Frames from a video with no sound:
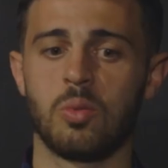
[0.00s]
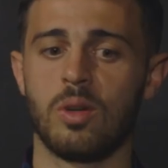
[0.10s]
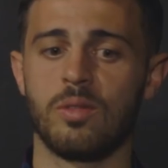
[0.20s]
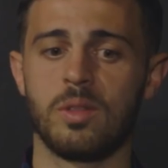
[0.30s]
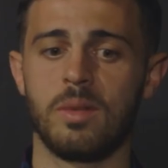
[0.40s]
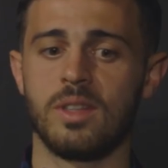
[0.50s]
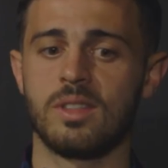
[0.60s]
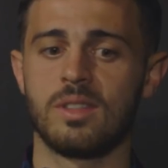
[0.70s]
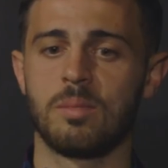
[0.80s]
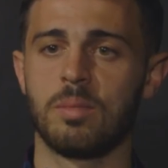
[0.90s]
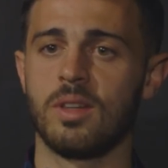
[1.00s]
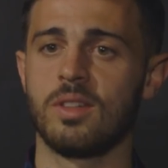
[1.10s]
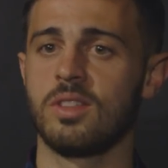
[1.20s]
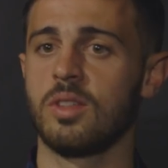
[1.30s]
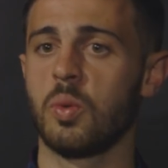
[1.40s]
he's one of the best
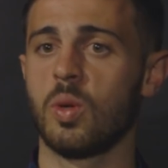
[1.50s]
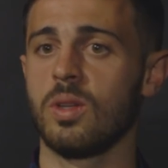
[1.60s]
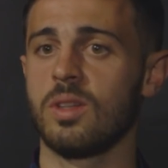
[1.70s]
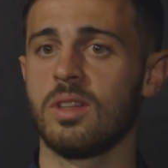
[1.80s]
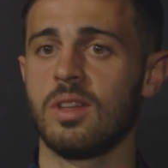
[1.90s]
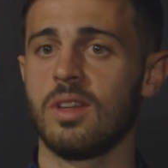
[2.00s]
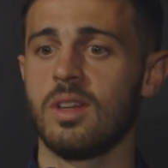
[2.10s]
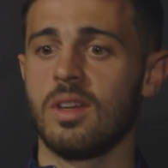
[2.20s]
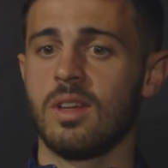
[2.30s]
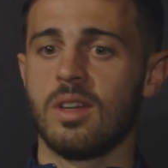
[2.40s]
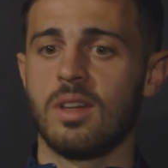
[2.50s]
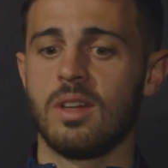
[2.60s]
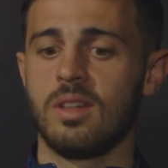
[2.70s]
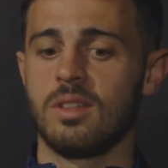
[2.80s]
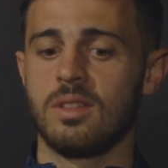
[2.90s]
players in the world.
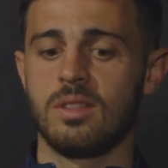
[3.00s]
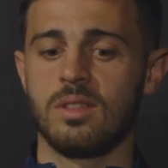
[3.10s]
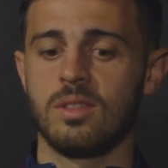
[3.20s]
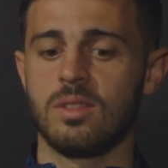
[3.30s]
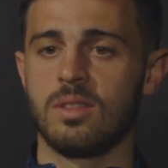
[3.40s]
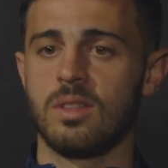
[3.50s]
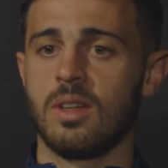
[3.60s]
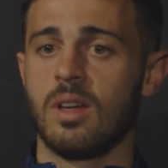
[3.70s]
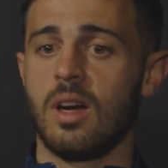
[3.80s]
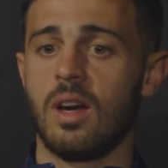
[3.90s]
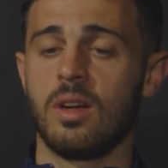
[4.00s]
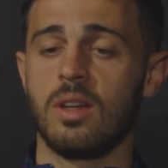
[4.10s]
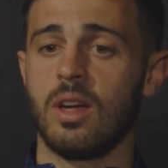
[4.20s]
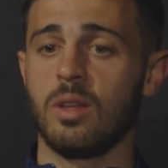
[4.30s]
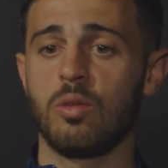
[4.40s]
Uh,
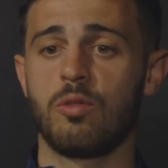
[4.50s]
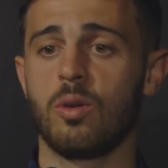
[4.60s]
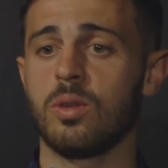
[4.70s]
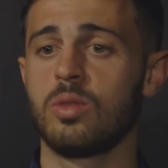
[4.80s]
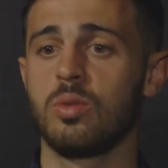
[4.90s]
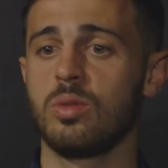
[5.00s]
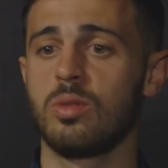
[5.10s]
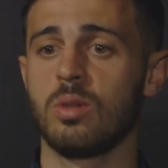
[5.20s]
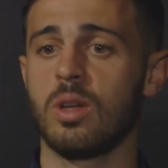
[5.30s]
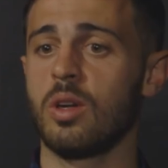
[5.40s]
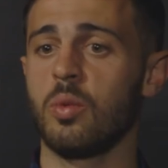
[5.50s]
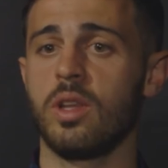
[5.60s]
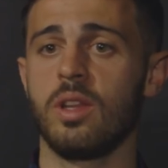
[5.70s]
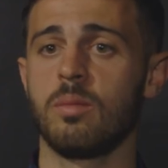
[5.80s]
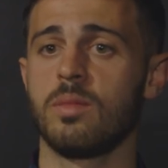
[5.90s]
I, I, look forward to, to learn
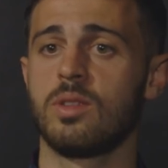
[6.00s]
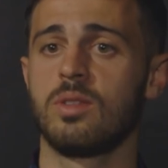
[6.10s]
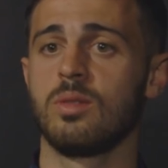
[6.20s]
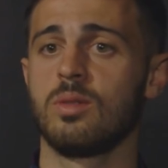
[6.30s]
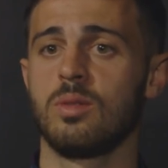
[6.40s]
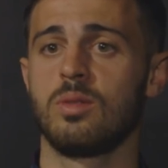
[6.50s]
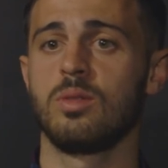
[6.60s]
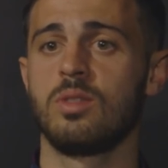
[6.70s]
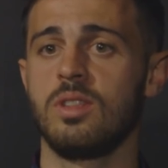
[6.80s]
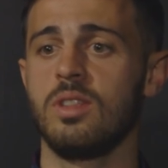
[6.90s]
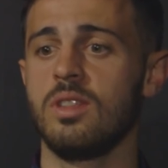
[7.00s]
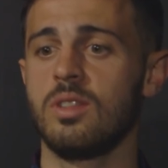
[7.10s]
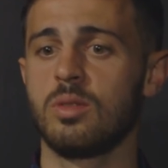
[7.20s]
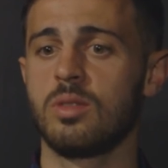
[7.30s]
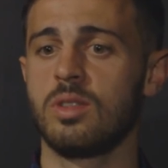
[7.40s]
with him, to, to see, to